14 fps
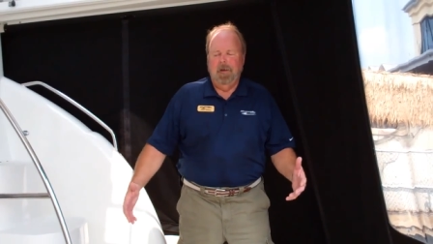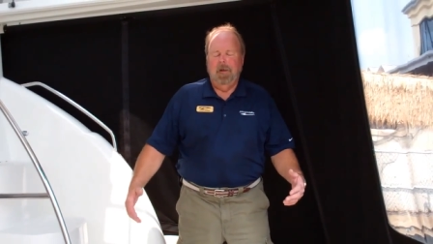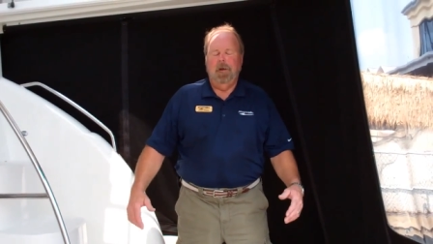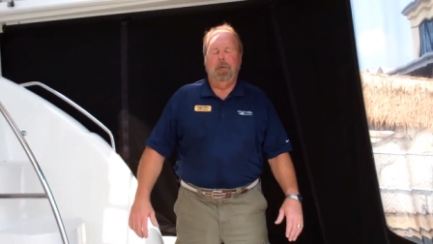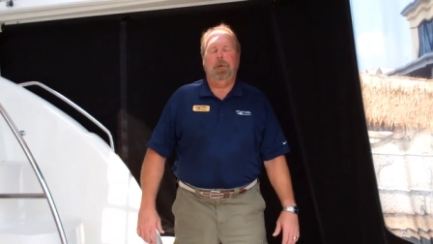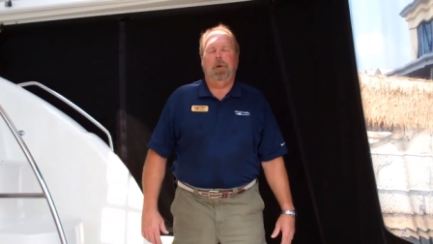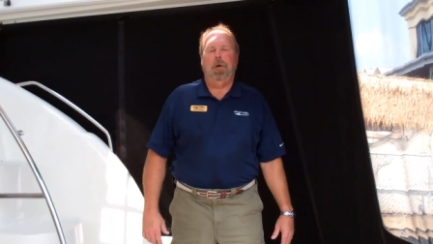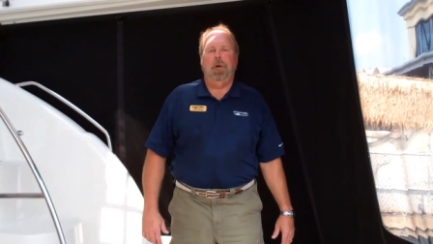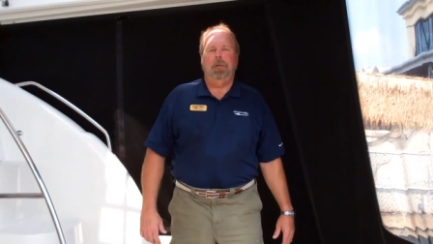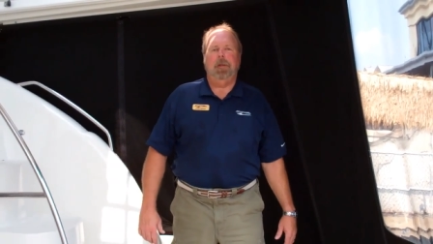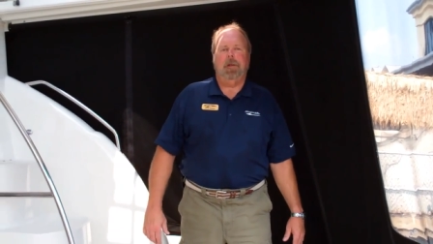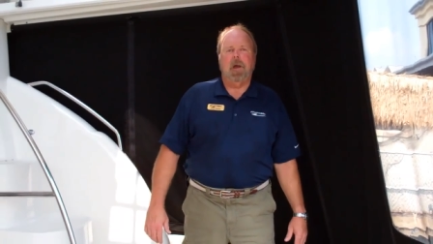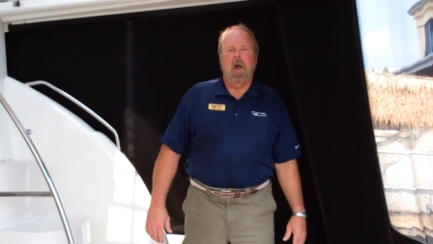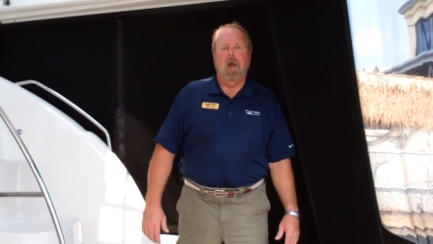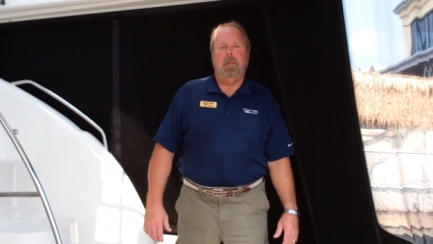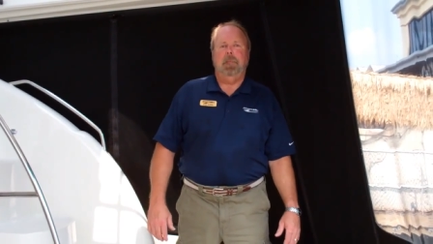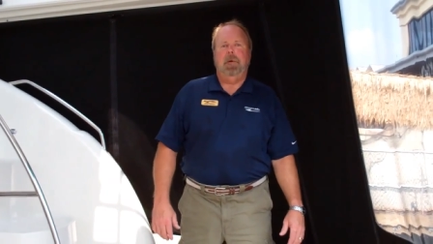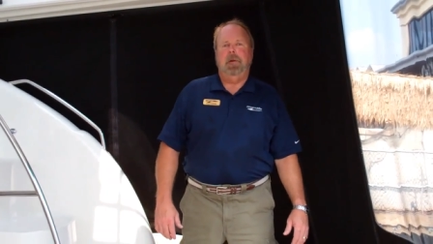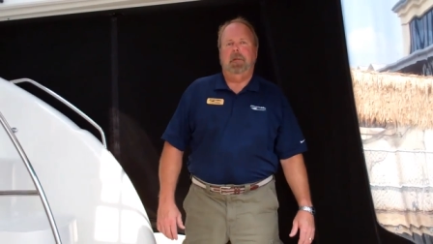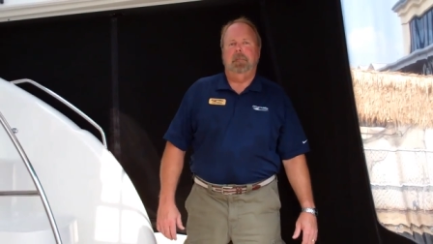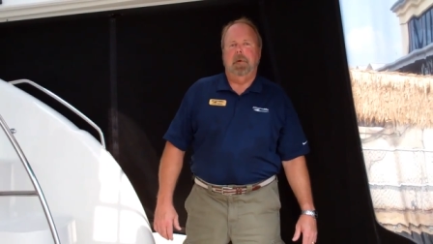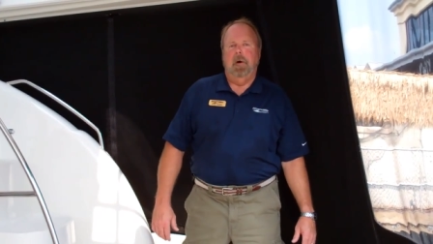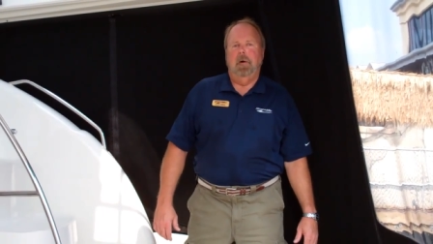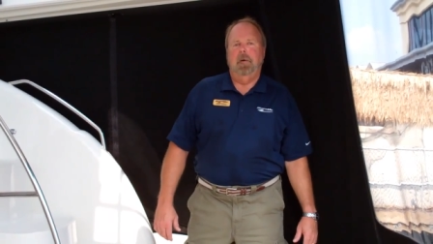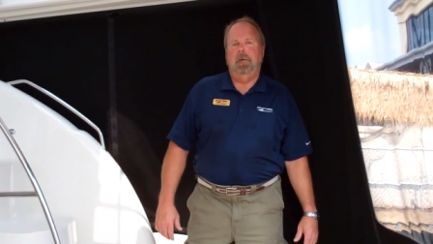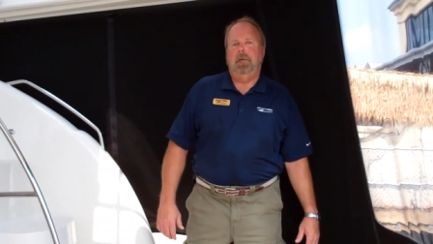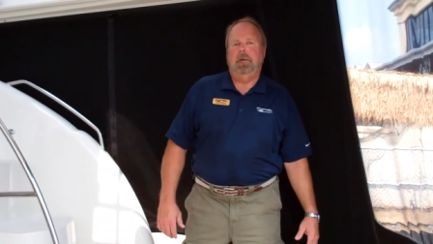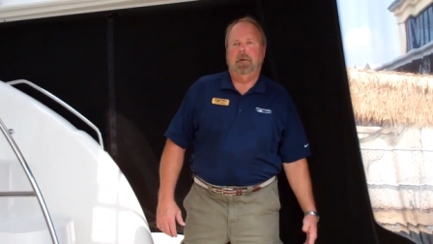Here we are in the cockpit of the
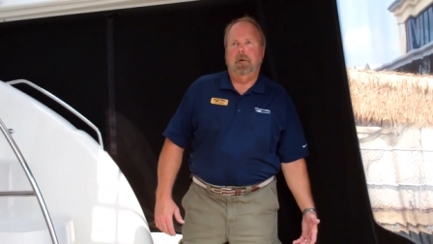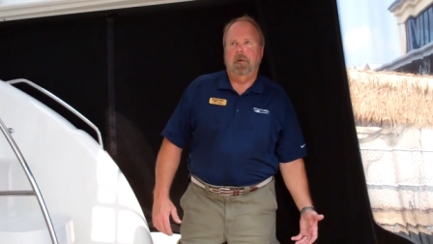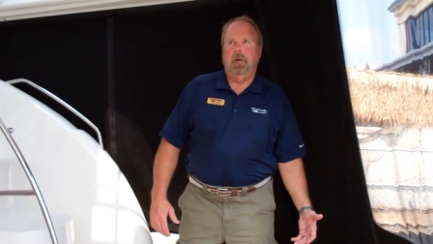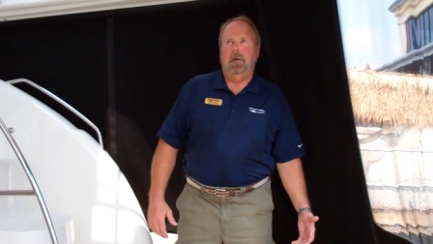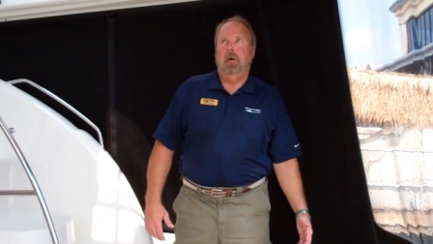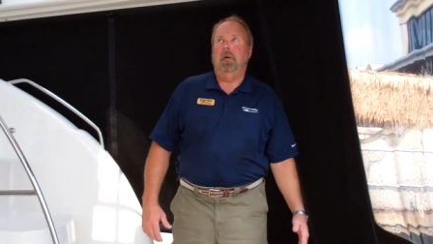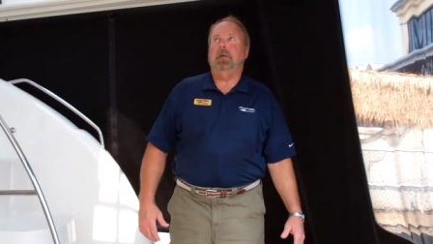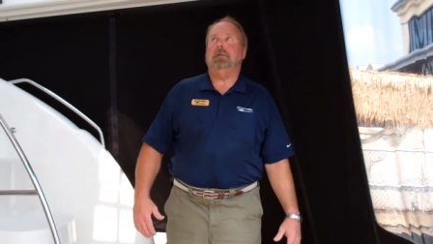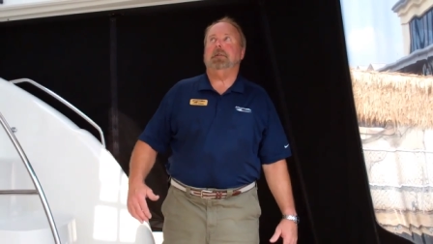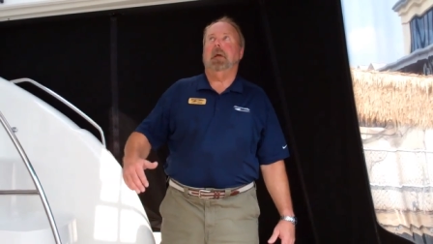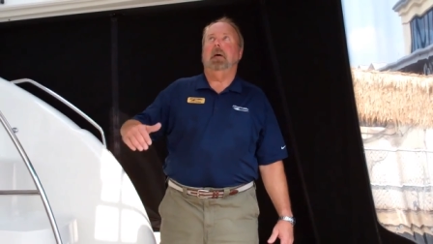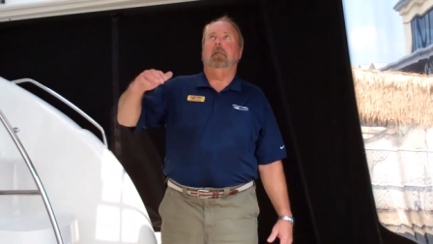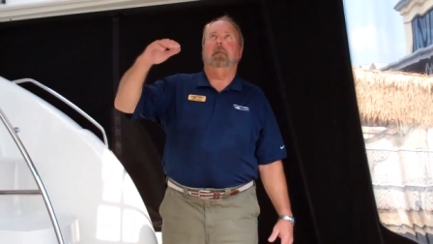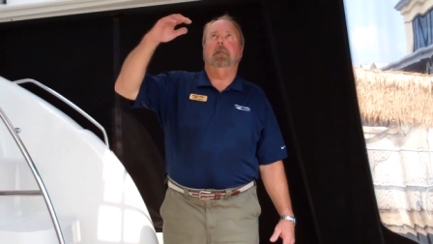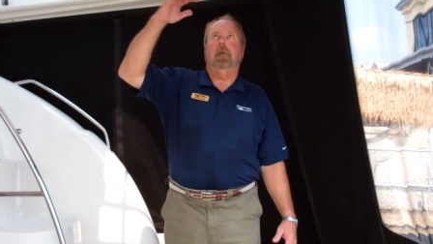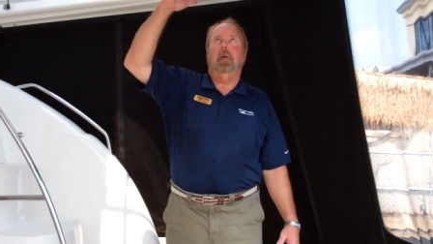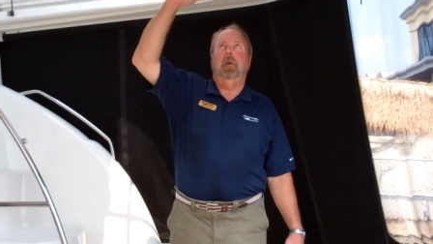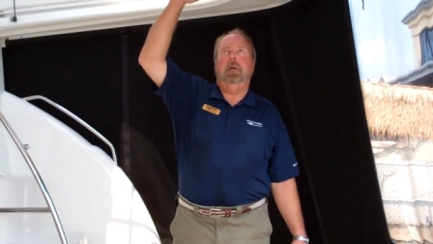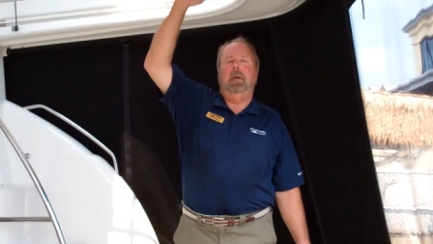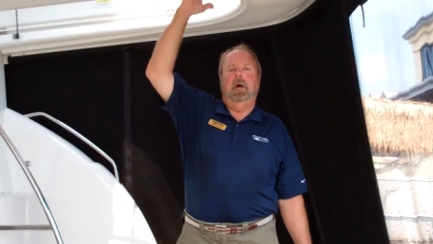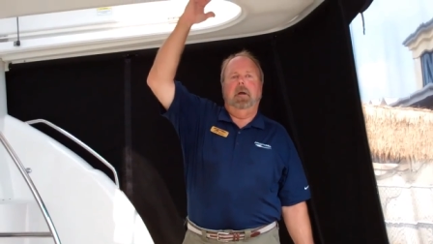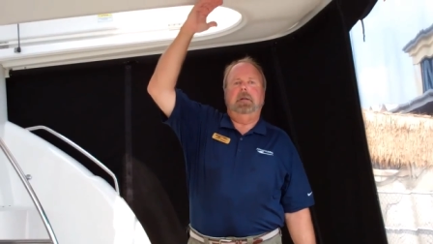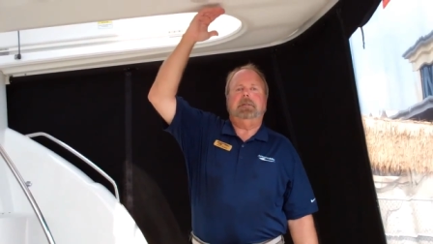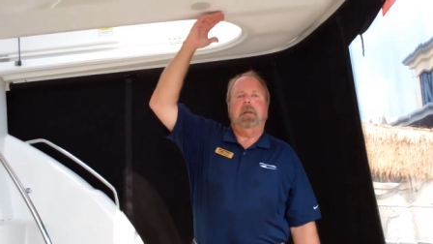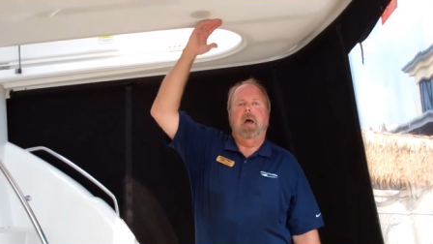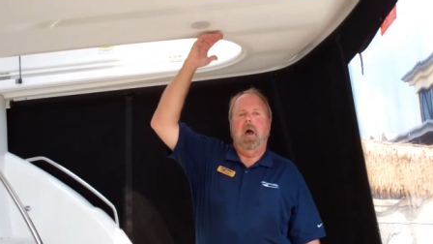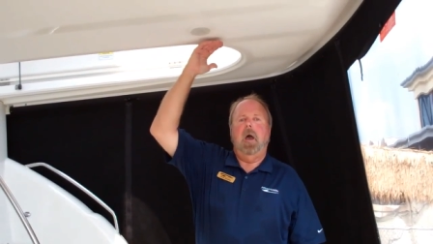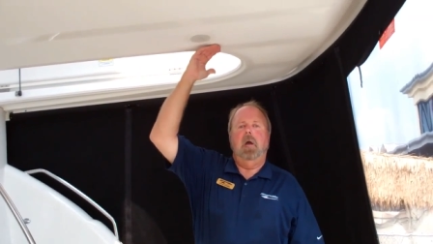boat, and you're going to notice you have a very nice
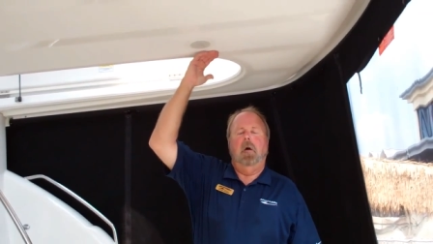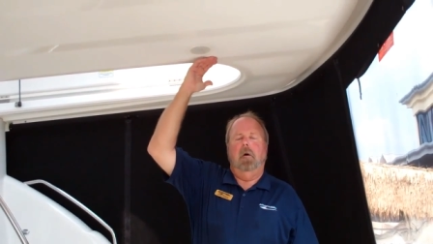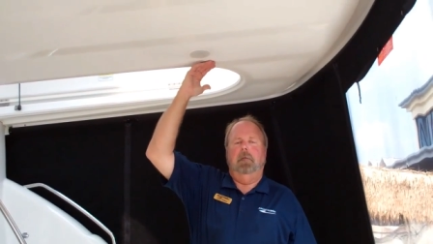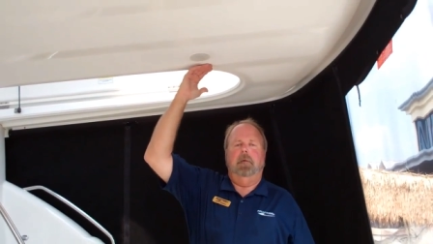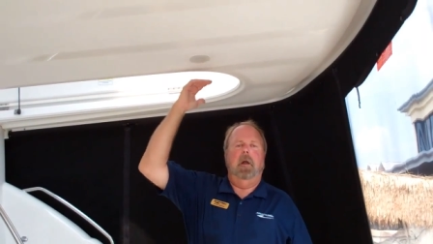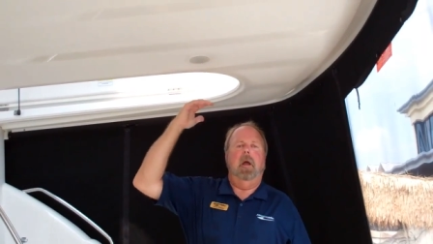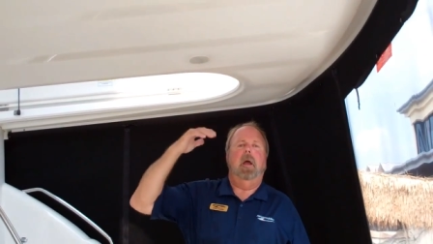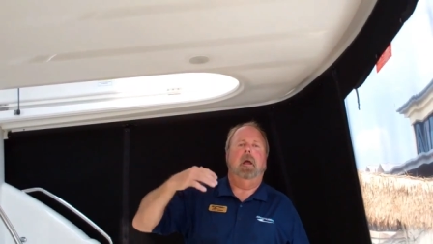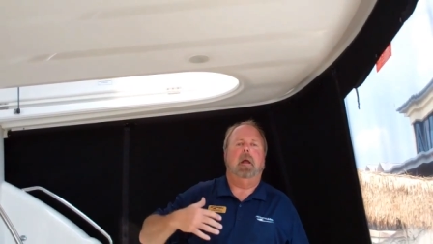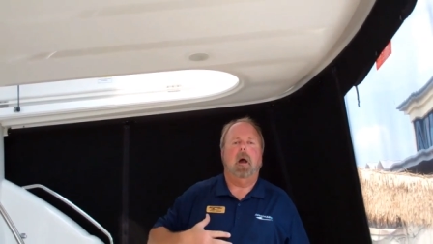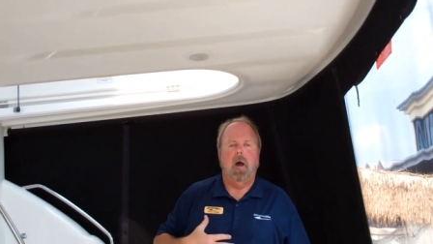high overhang.